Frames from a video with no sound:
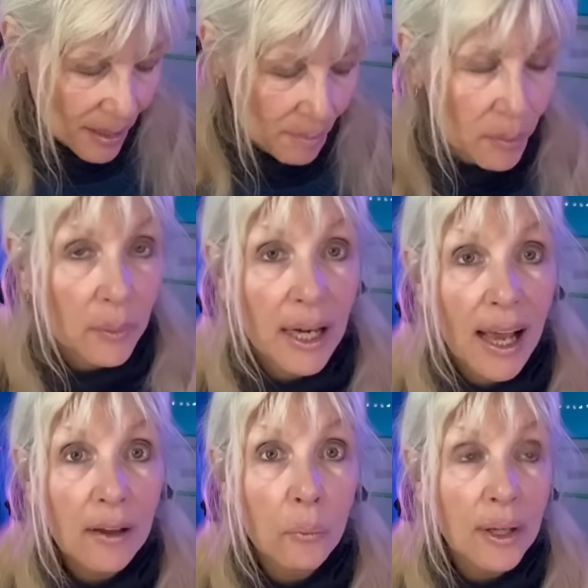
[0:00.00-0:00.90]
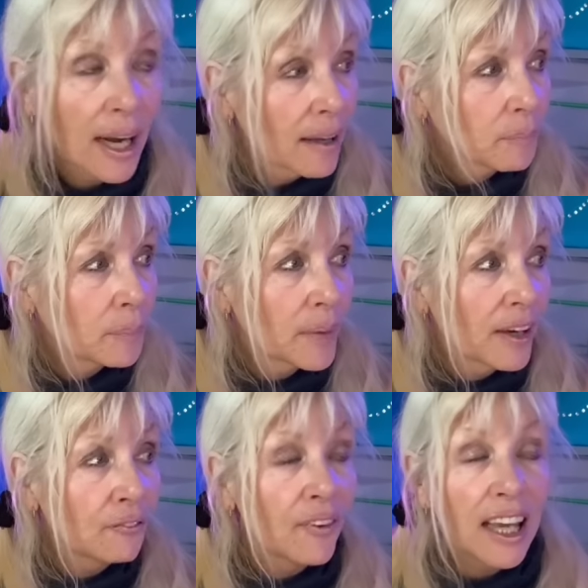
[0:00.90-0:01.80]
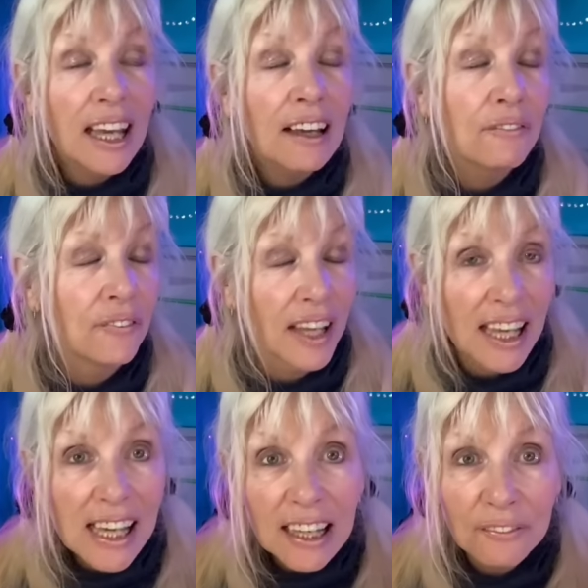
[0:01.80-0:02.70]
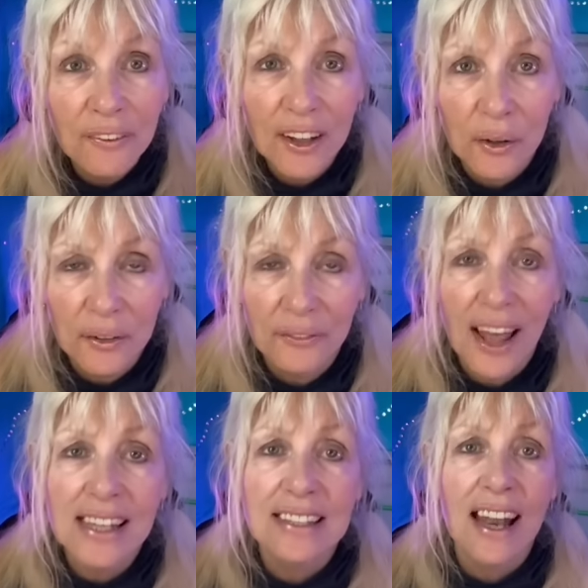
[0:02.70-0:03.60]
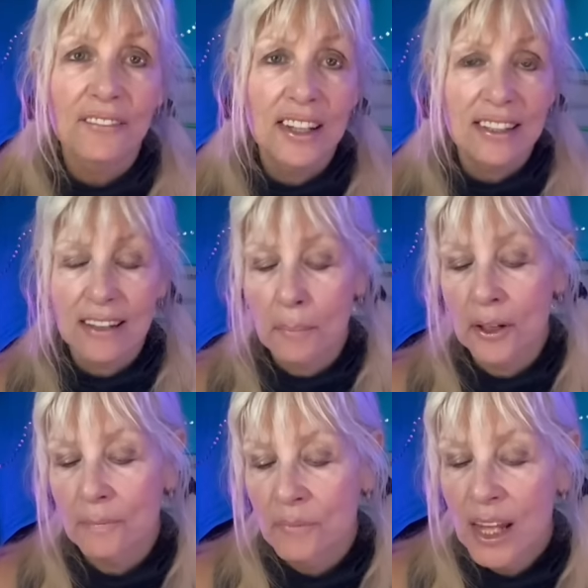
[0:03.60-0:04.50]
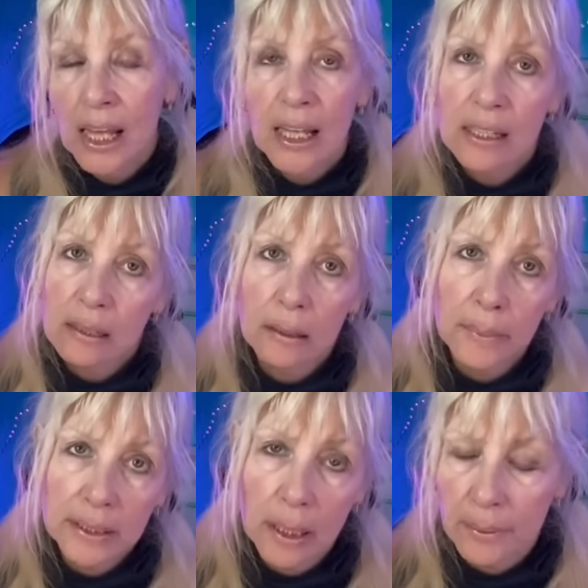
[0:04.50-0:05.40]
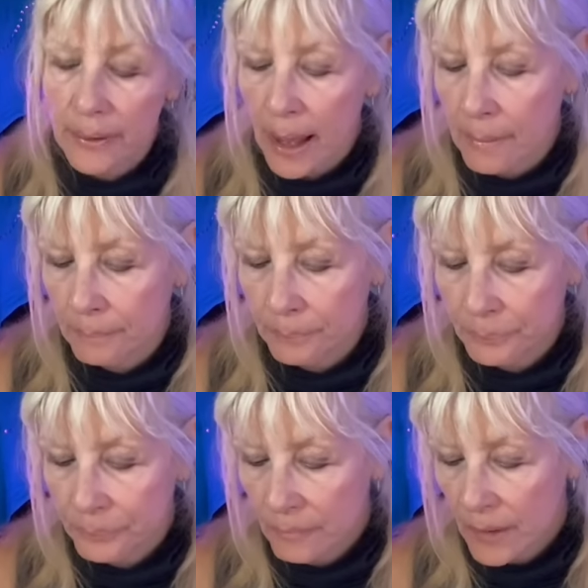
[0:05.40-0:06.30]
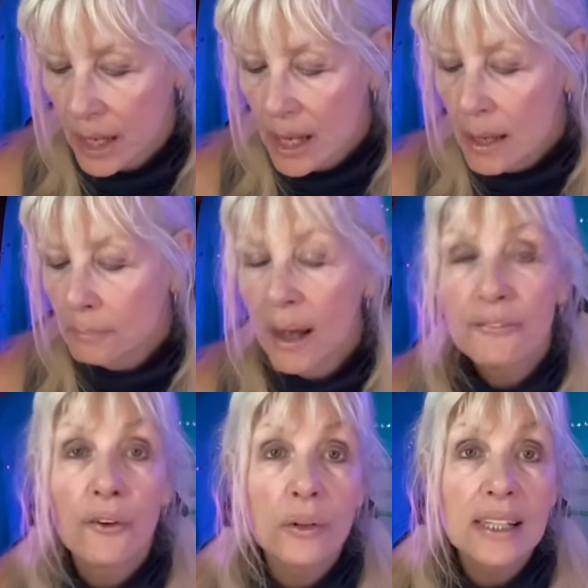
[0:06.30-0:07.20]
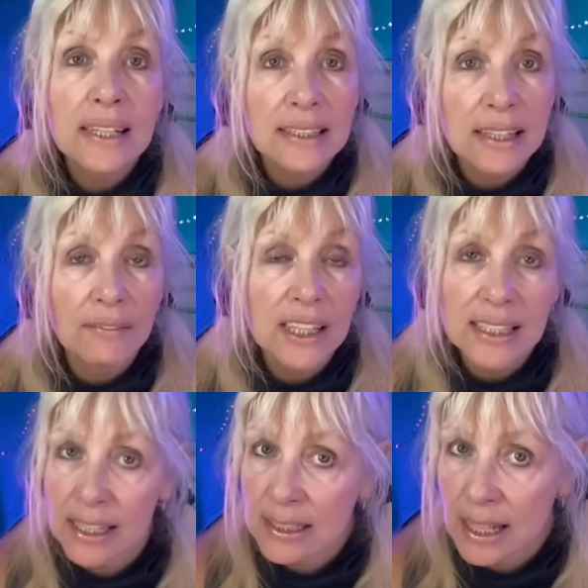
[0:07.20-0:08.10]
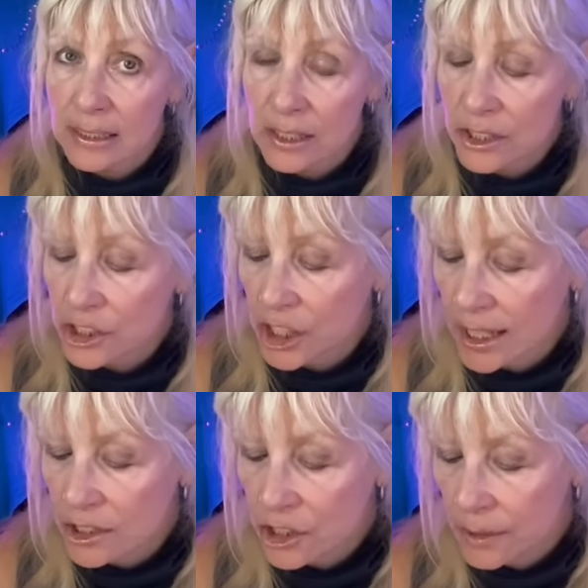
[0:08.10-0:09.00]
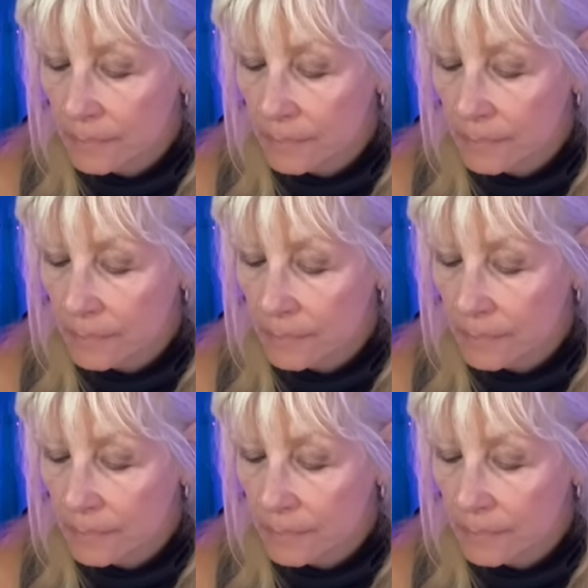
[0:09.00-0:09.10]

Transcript: But when I, when I, if, if, if I go to Flagstaff this summer, it's going to be double that. My phone is at 76. That doesn't change.